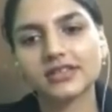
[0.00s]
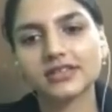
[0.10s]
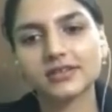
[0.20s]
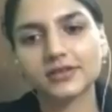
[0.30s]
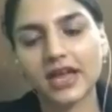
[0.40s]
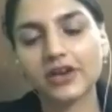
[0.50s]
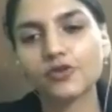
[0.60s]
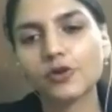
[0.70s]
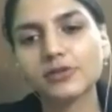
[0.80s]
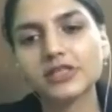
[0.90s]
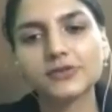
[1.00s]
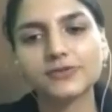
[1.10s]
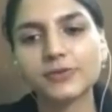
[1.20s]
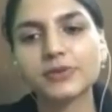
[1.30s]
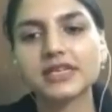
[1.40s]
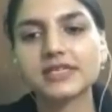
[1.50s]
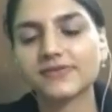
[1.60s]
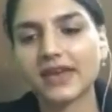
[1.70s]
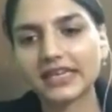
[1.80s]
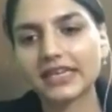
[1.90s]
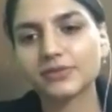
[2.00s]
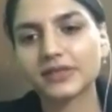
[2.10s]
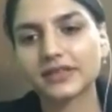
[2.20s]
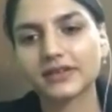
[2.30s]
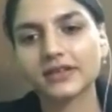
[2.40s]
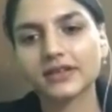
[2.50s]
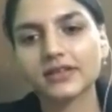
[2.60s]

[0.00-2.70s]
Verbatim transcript: the enrollment of women is very limited.